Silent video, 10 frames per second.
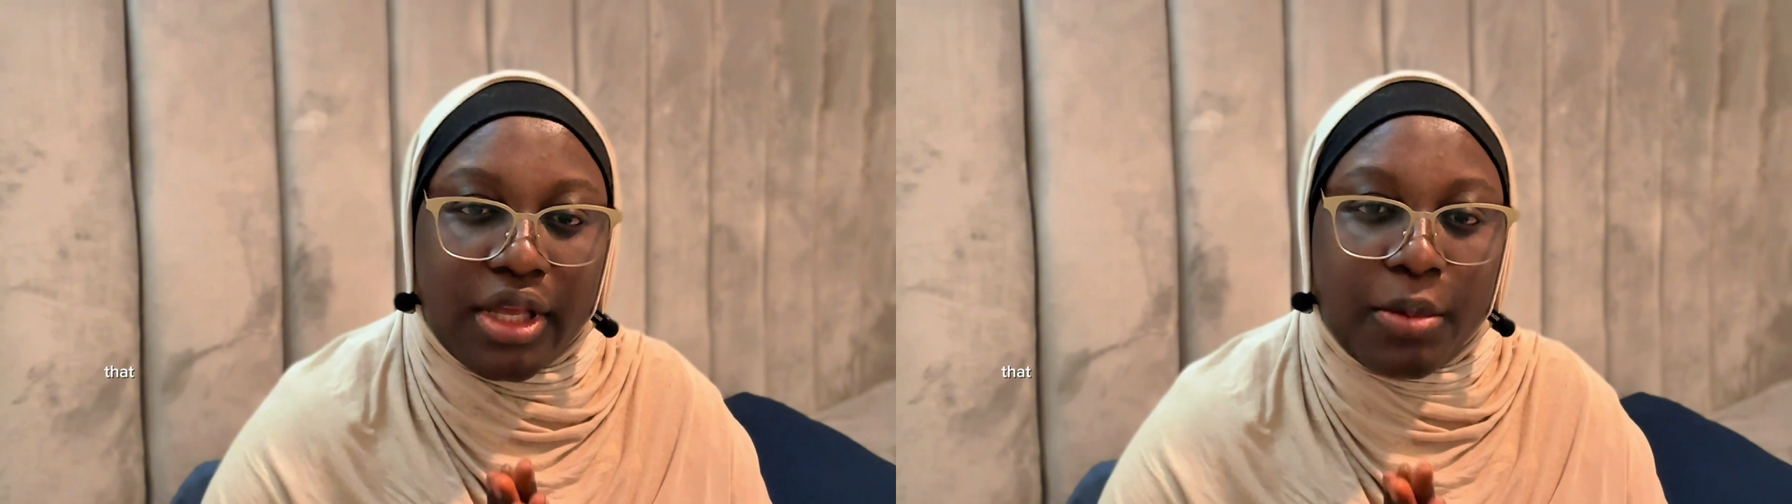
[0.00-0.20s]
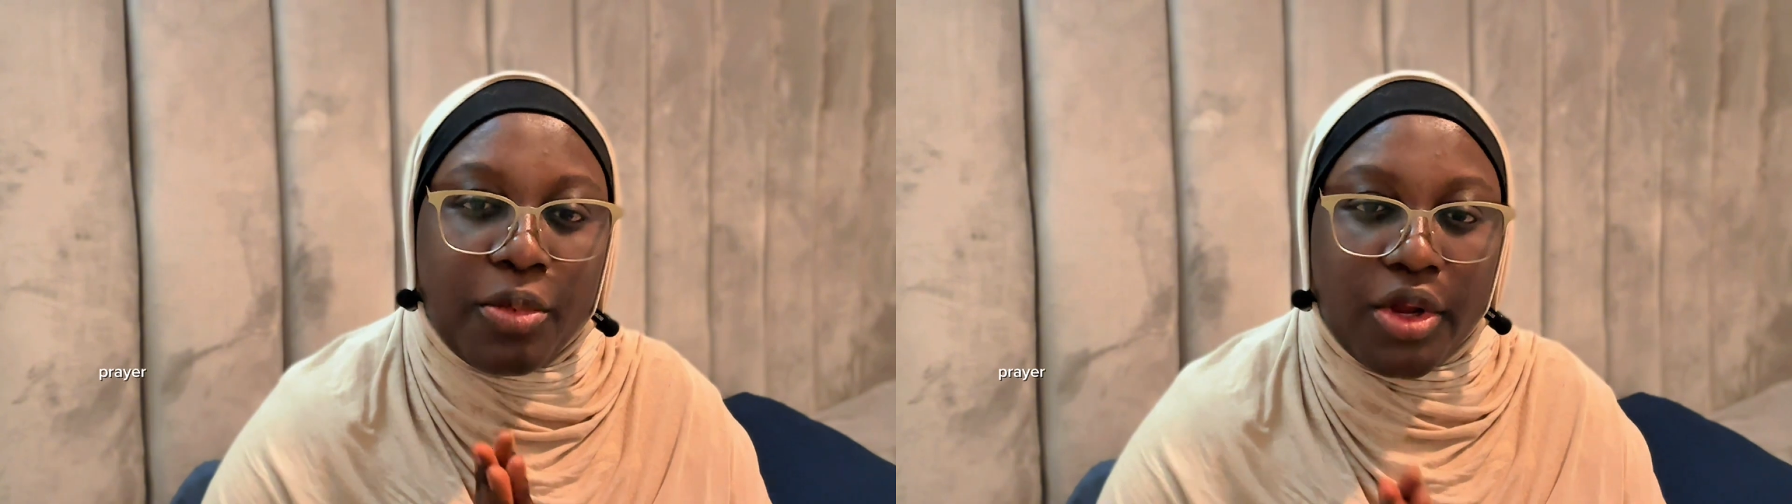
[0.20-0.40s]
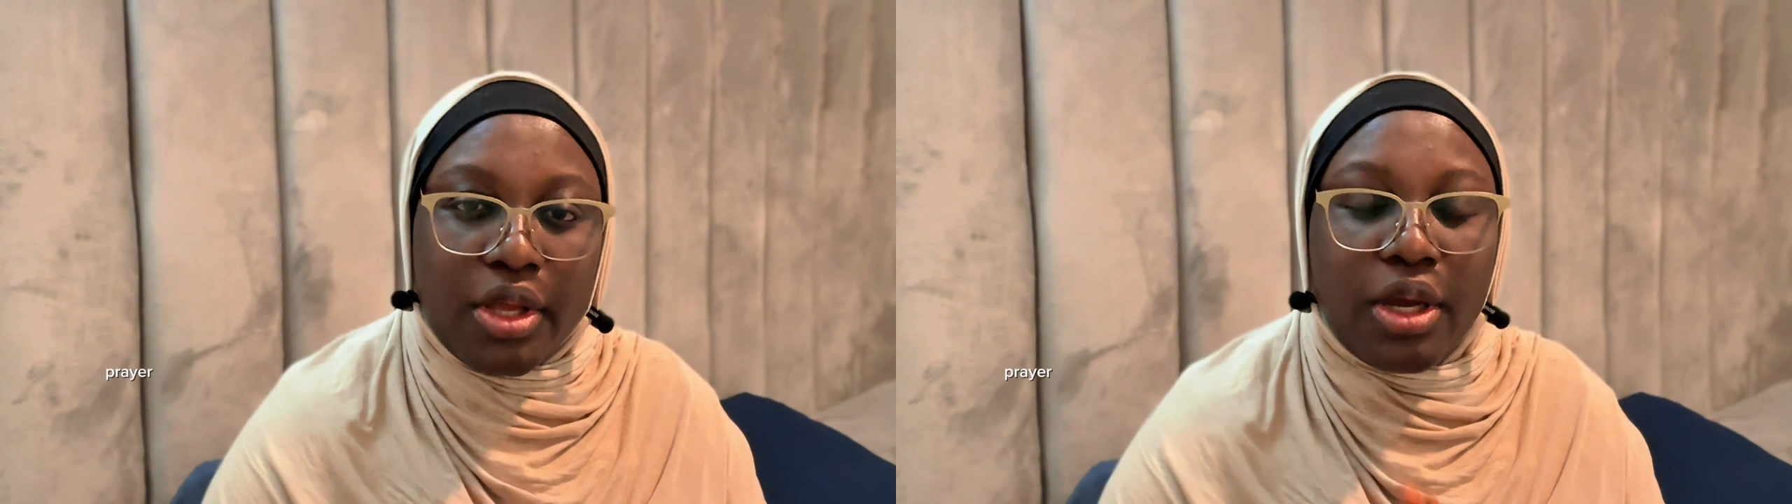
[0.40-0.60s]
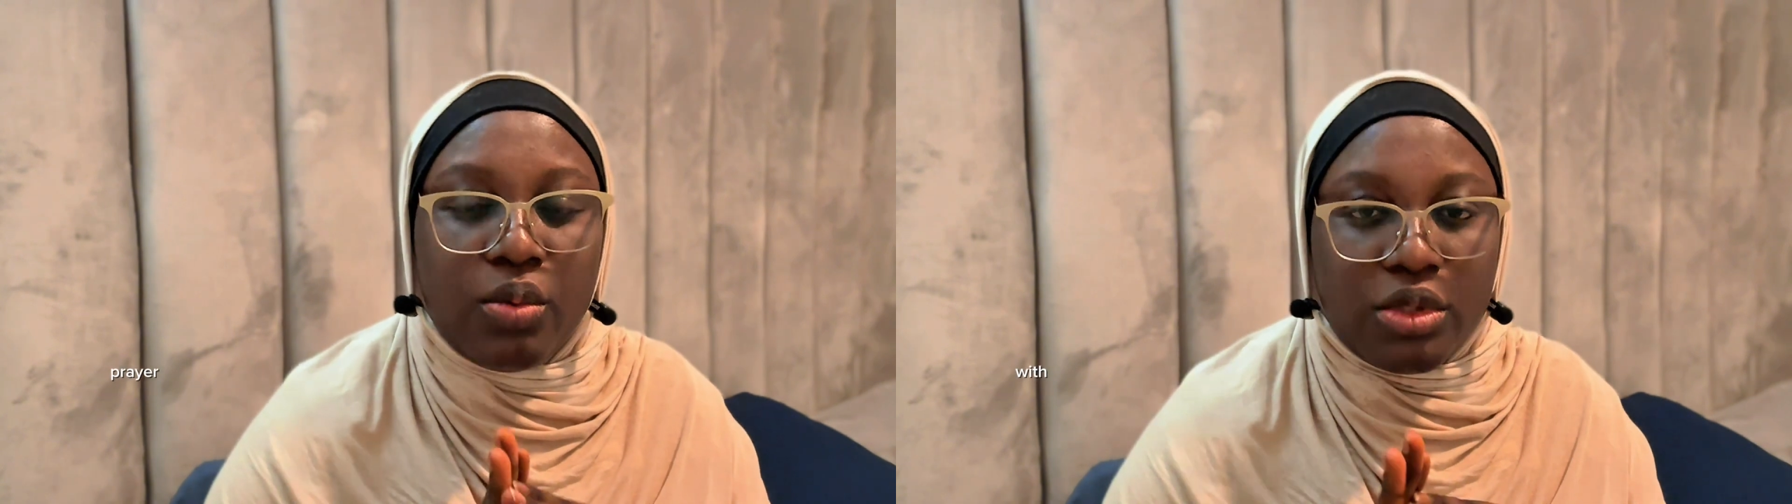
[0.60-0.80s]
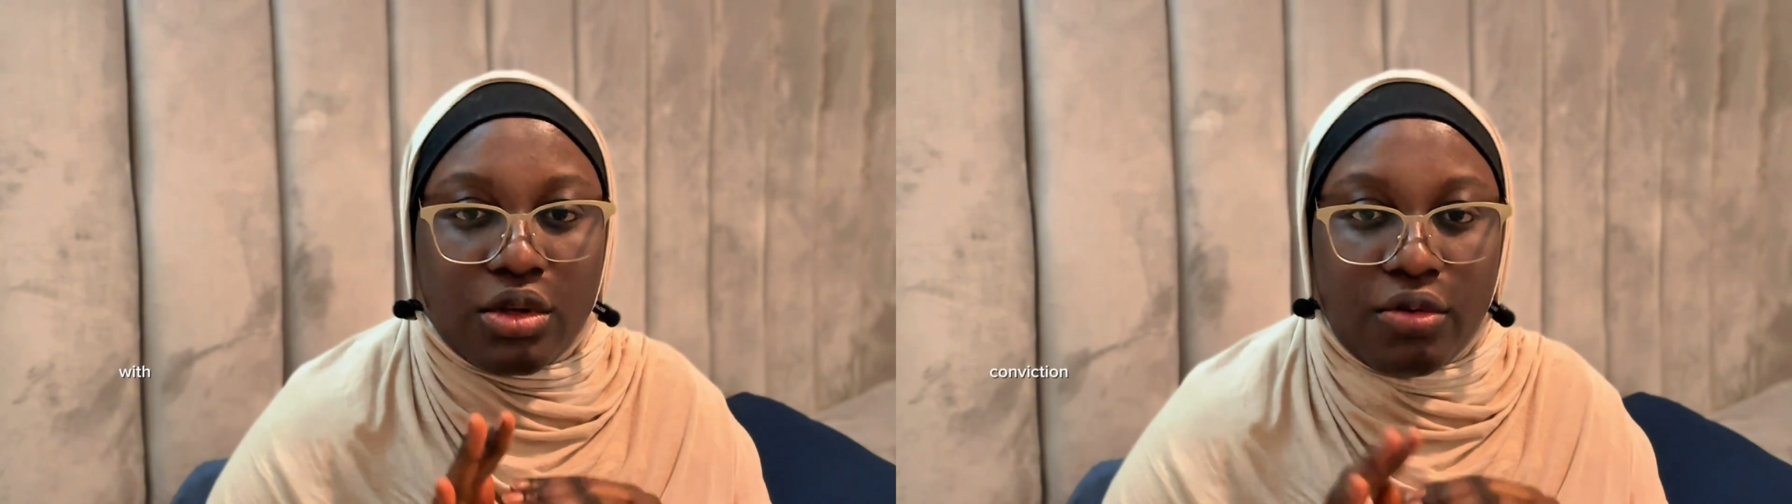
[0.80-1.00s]
that prayer
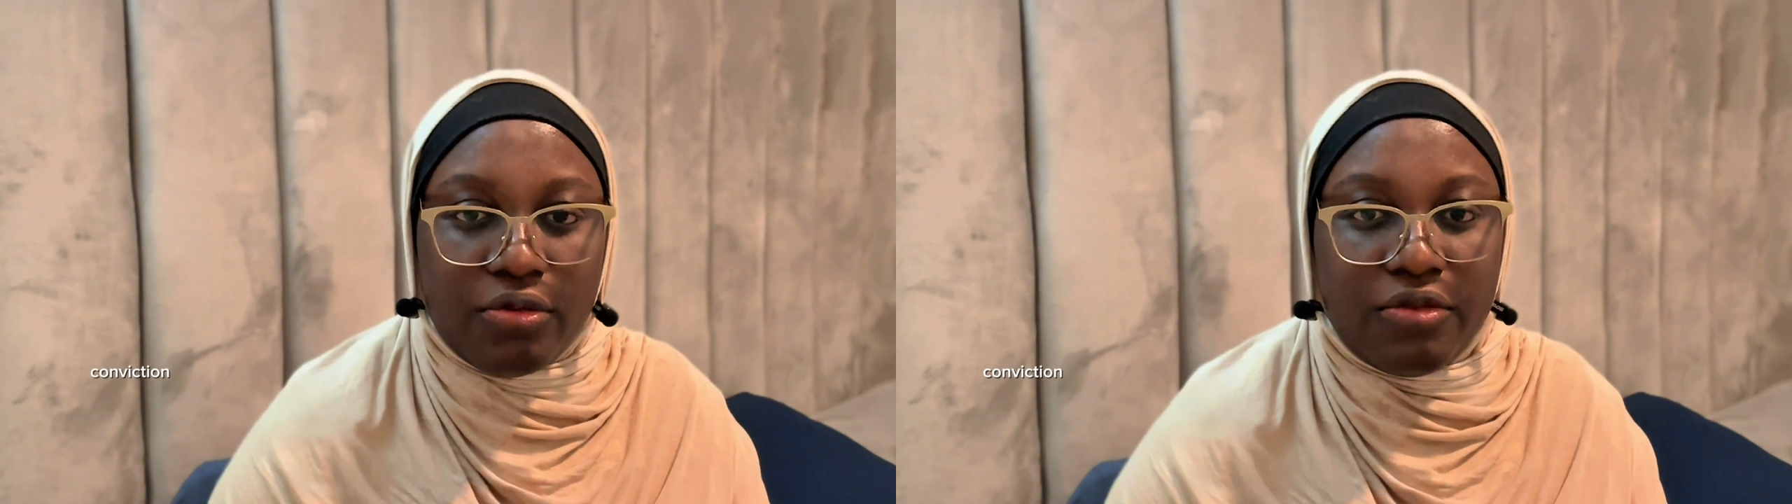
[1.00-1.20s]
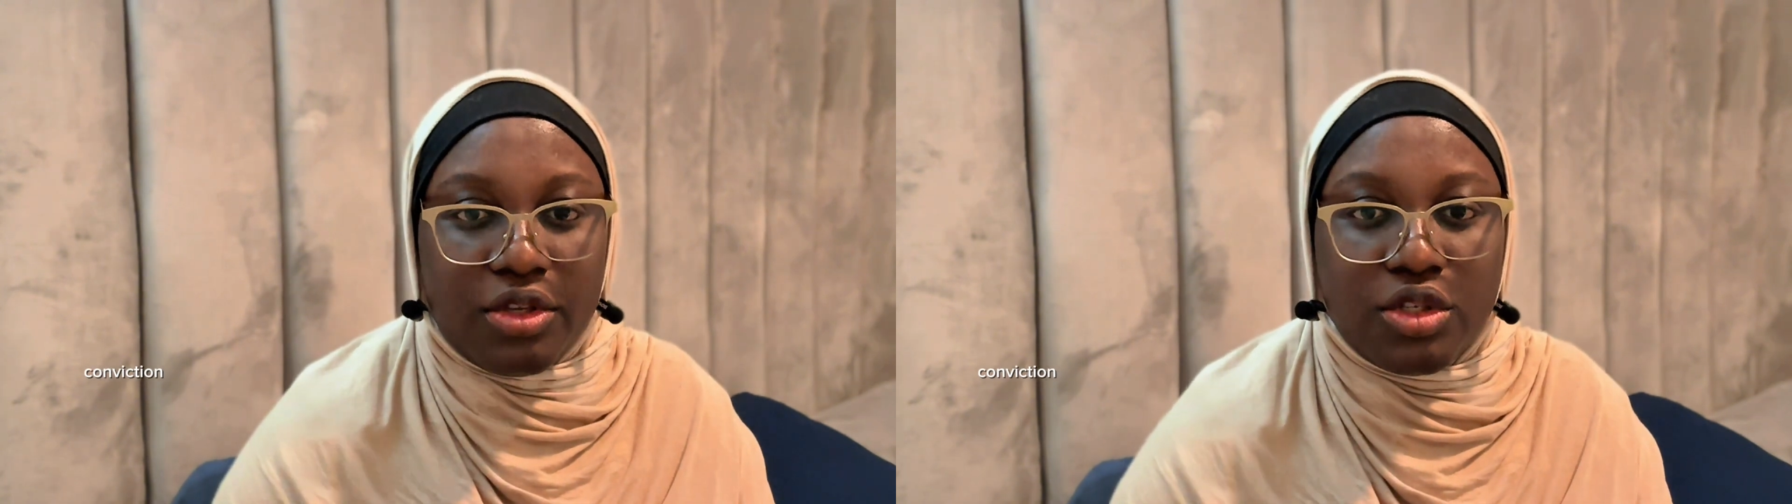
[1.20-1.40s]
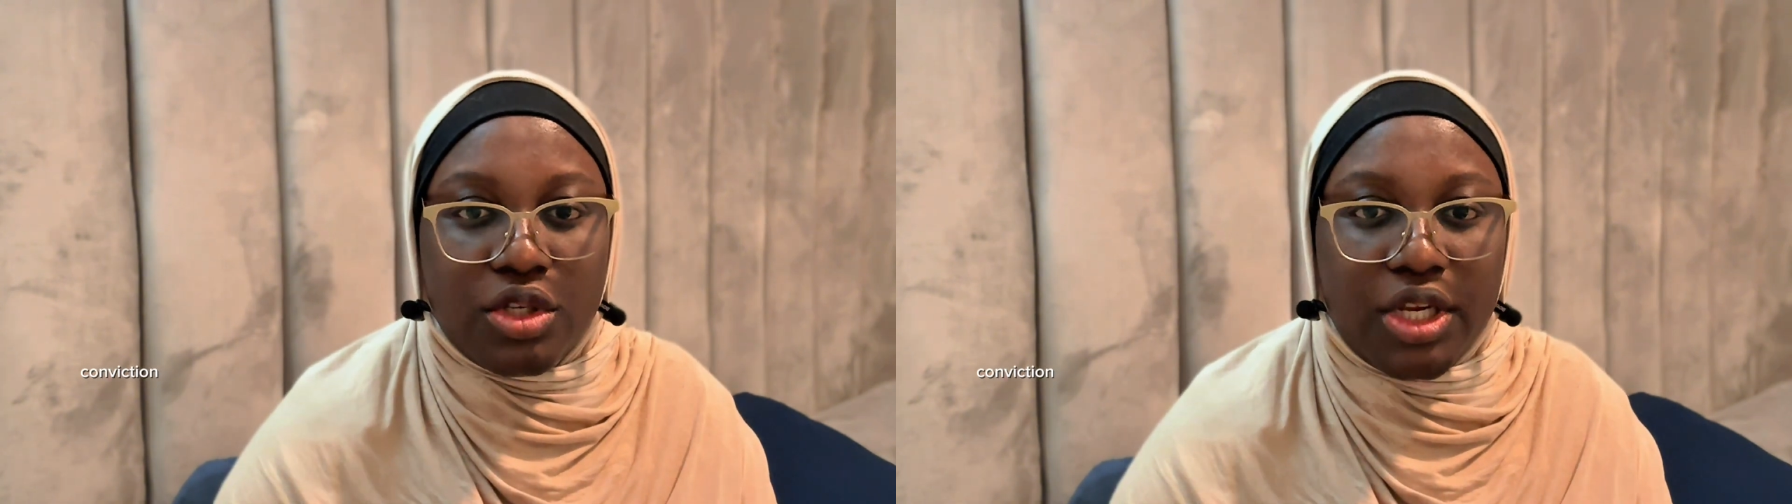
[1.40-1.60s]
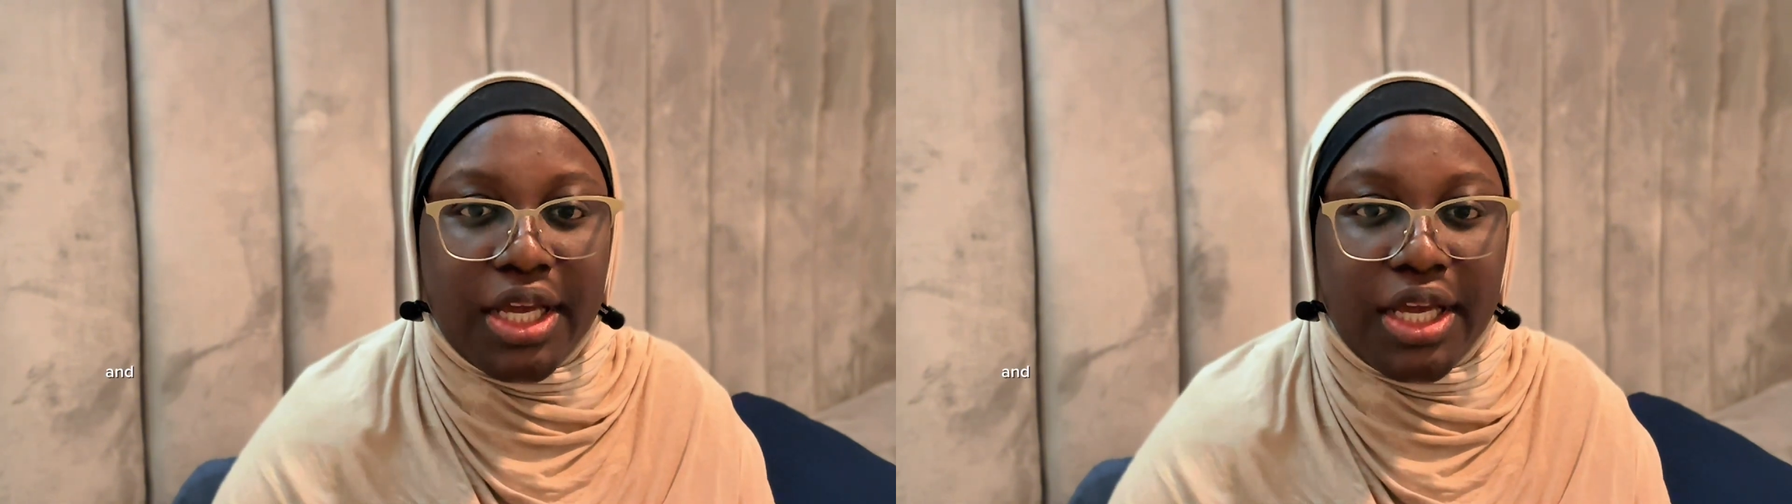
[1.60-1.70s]
with conviction